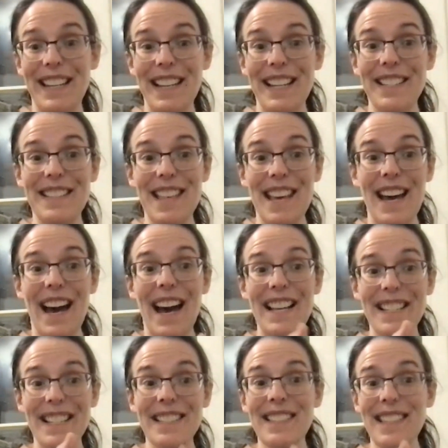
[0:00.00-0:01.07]
is that I
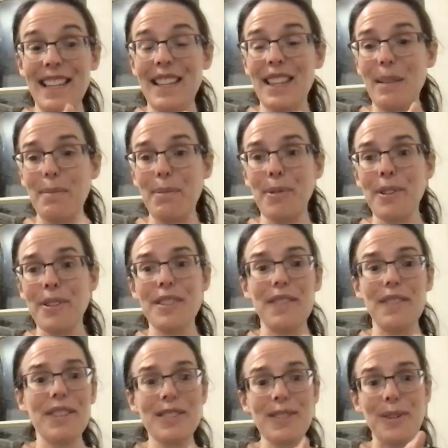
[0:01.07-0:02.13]
see the importance
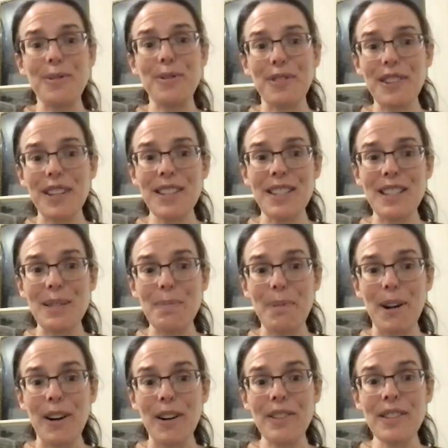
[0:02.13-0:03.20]
of the social justice
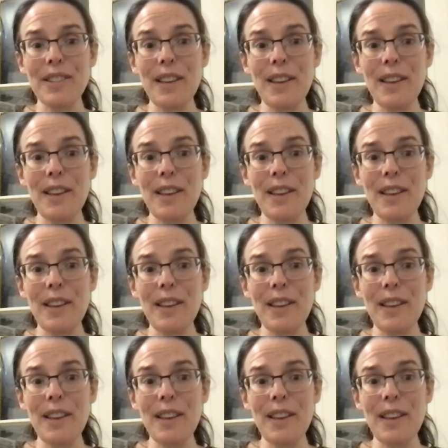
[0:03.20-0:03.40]
parts.